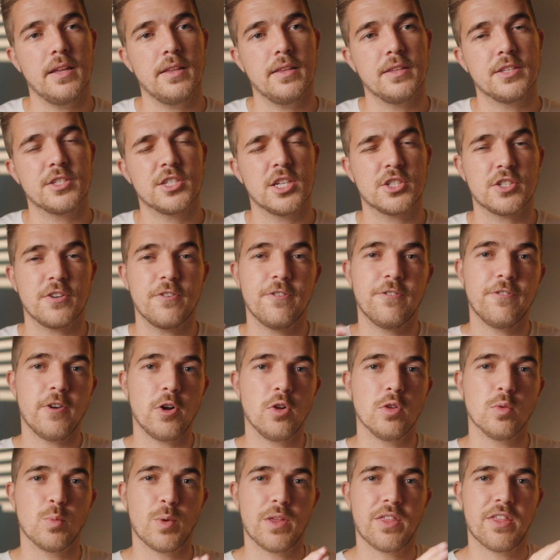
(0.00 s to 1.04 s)
such a
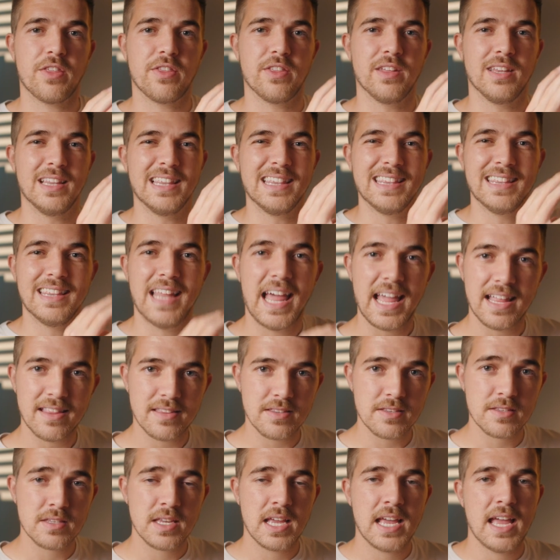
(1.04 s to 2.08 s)
fault with the
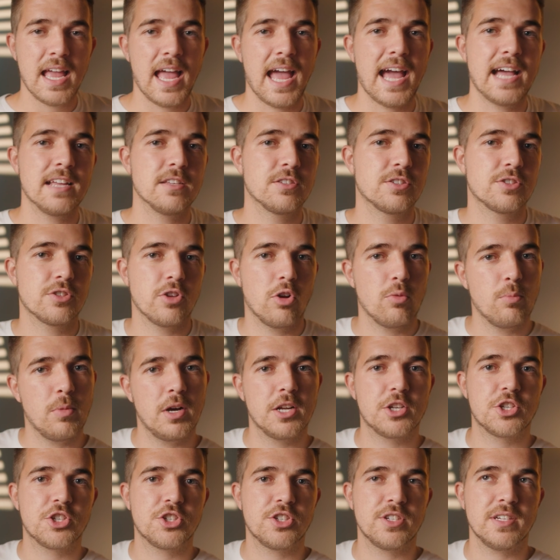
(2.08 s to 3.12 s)
lens as so
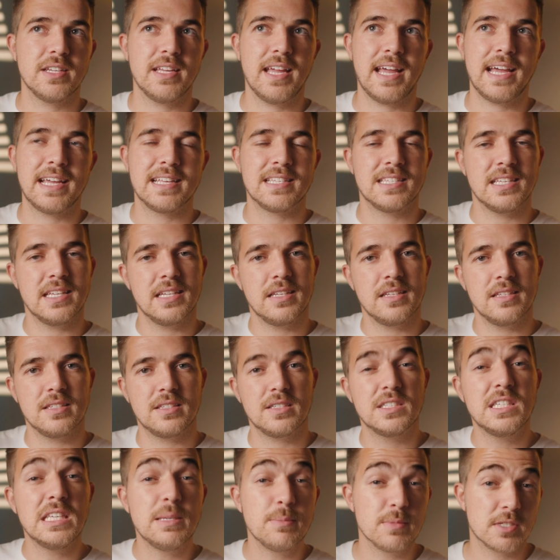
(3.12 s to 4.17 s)
much as it
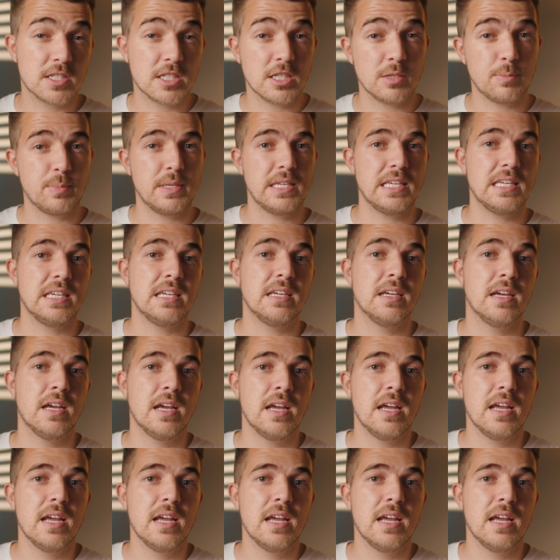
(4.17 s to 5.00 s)
seems to be